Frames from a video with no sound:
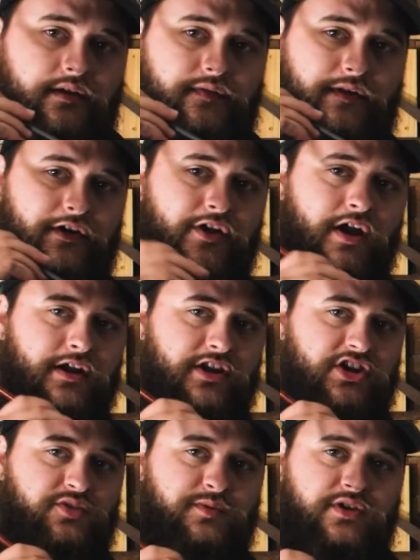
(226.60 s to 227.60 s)
they're not going
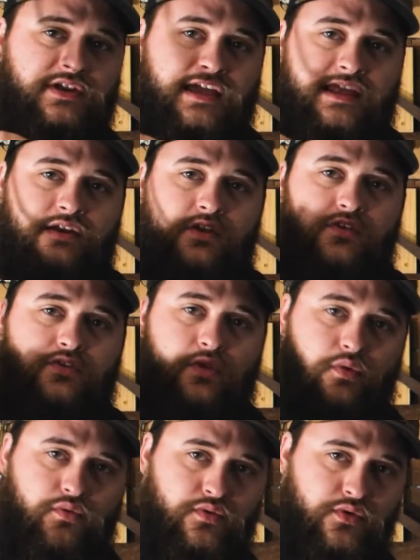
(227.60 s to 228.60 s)
to communicate
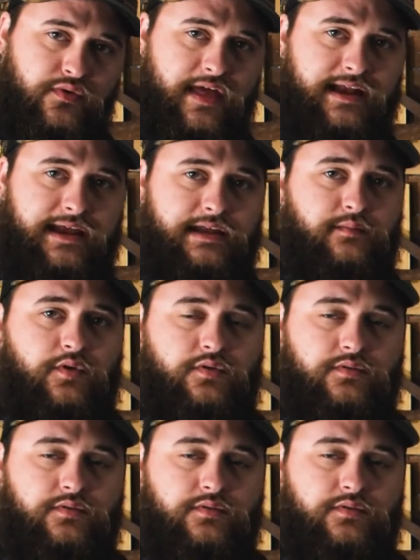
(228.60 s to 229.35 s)
through that animal.